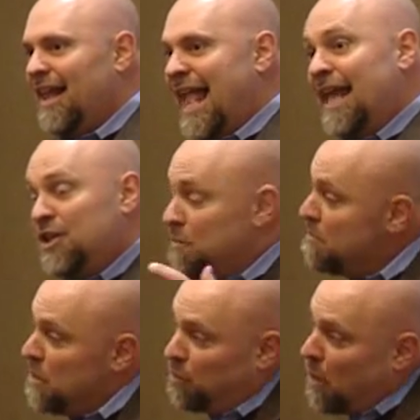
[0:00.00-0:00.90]
And
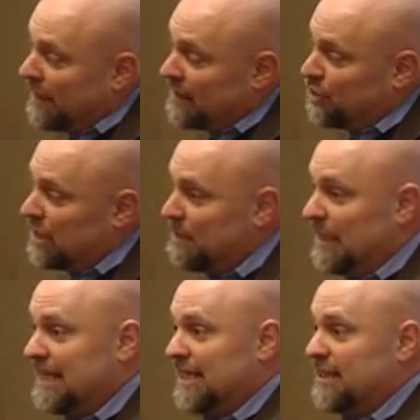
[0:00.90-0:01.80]
you righted the ship, and
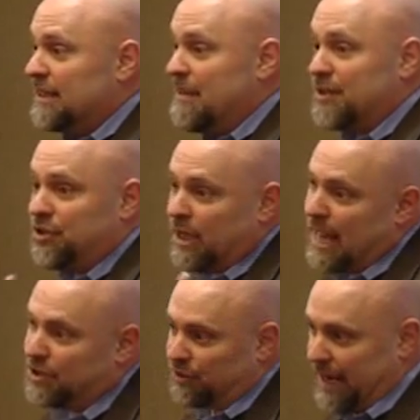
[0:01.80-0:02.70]
at the end of the semester, you
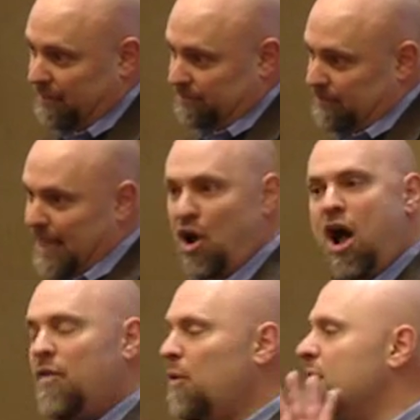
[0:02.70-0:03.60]
got your A. And
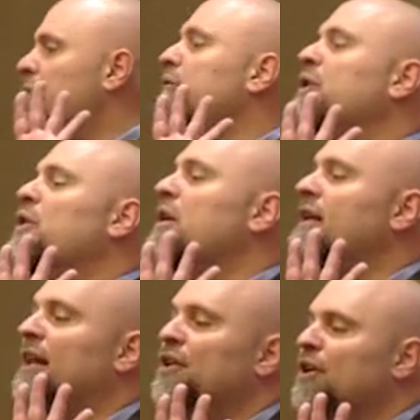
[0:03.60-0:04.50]
all that was ever
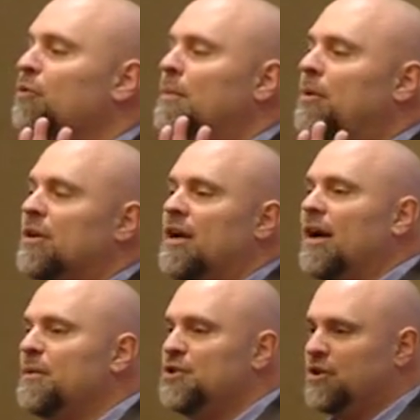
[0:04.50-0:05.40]
recorded on your report
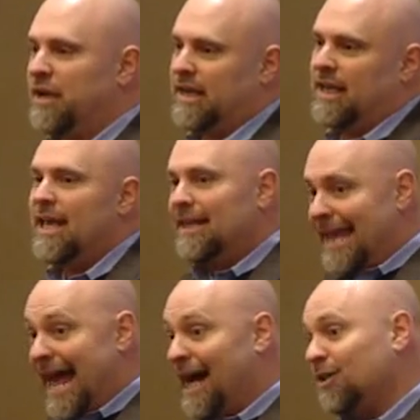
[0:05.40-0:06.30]
card was your grade.
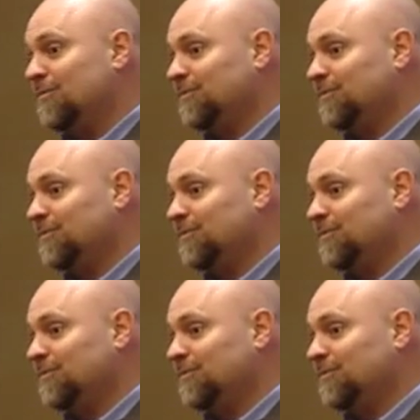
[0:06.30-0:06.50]
Now,